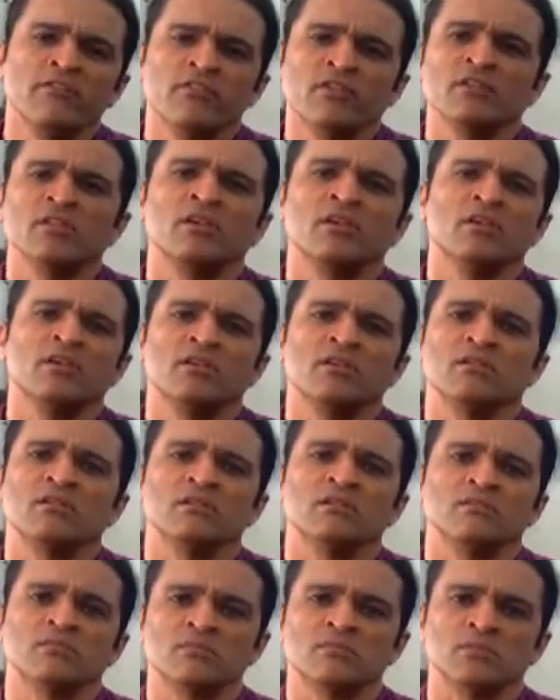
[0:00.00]
even the
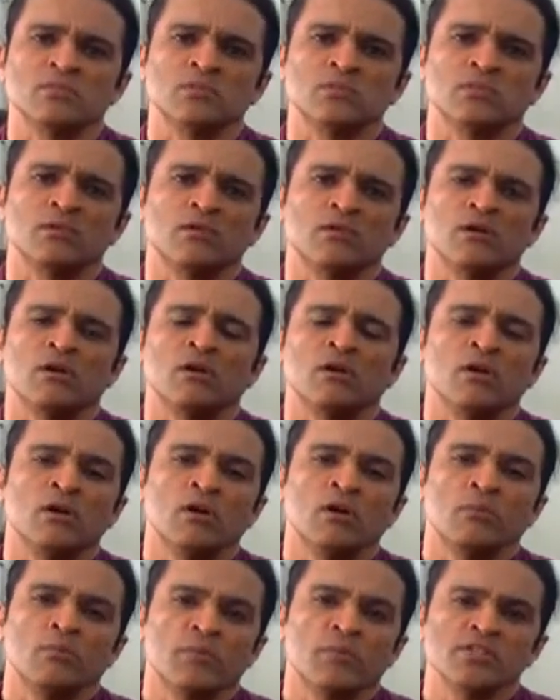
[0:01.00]
um, uh,
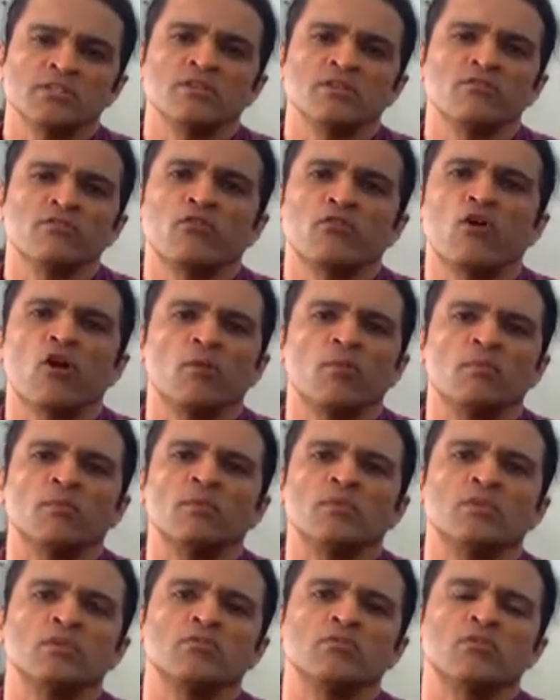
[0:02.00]
muscle form,
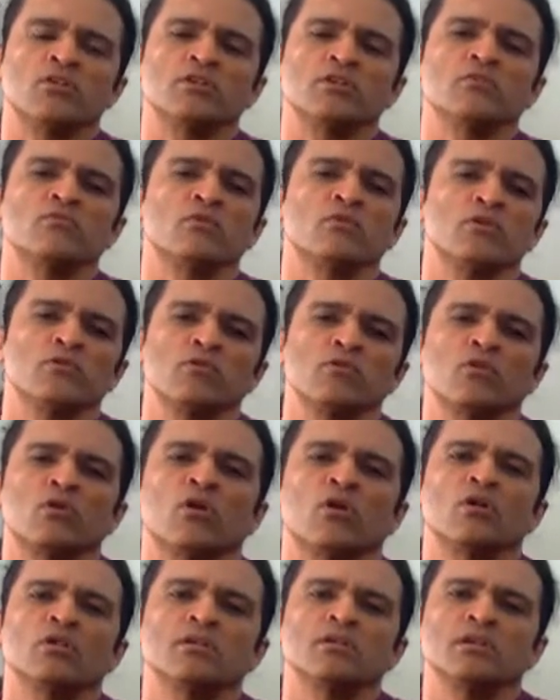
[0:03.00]
what, what you would
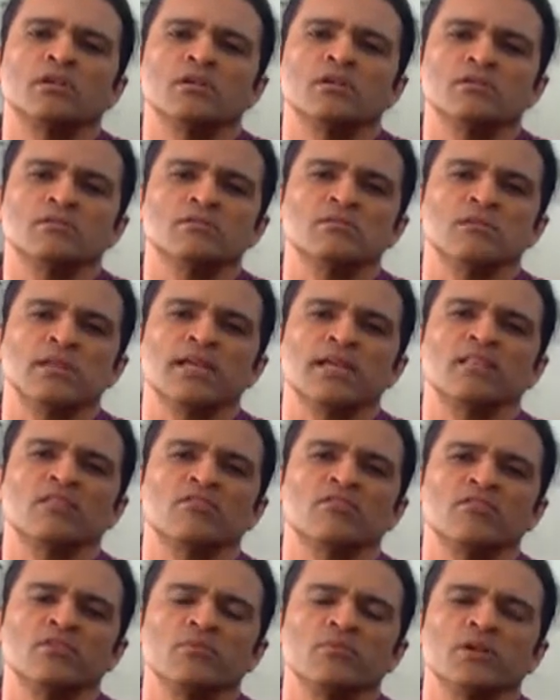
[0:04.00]
call the length
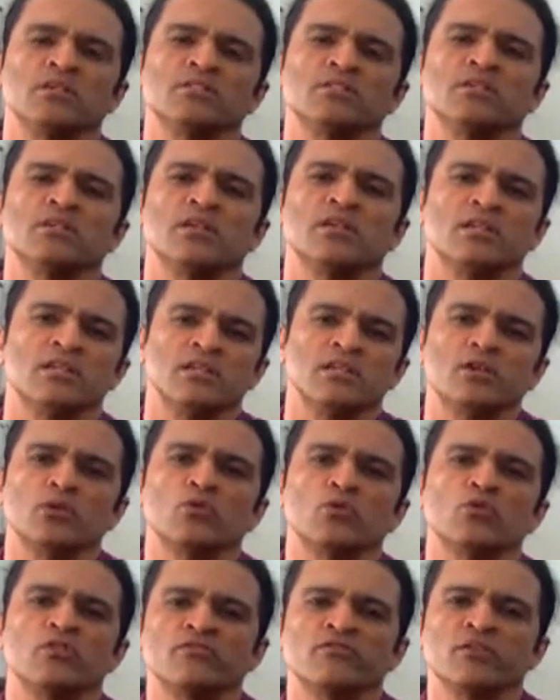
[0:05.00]
of the muscle and the
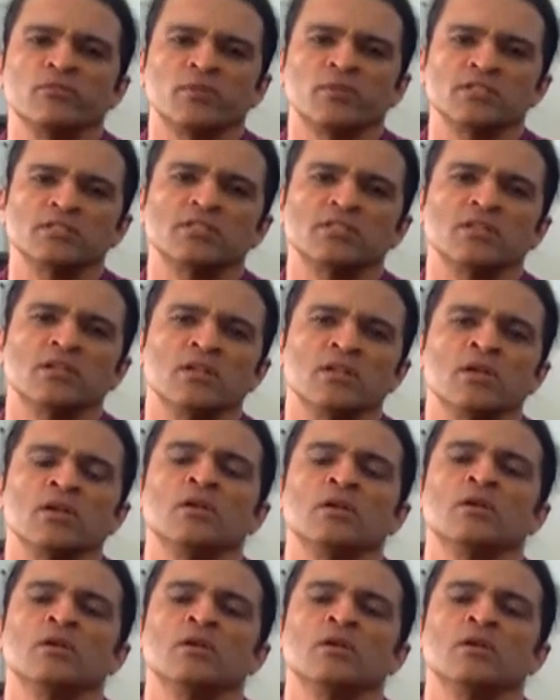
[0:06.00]
tone of the muscle.